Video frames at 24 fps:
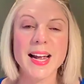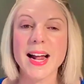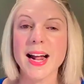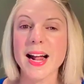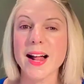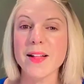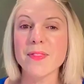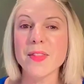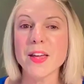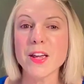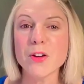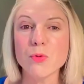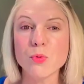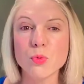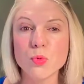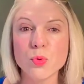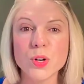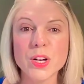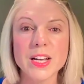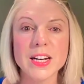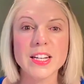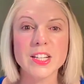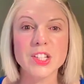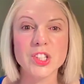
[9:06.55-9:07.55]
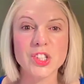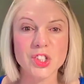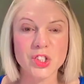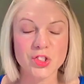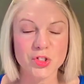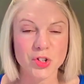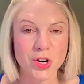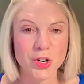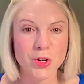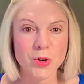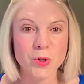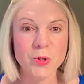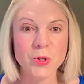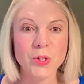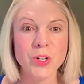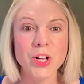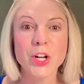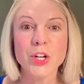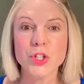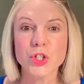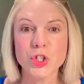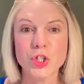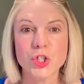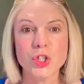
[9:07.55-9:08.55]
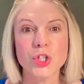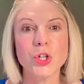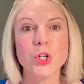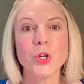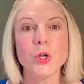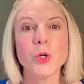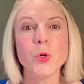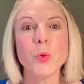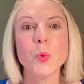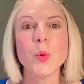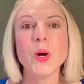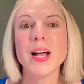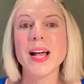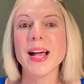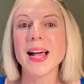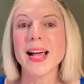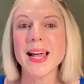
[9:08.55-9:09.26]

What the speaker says: and they really struggle to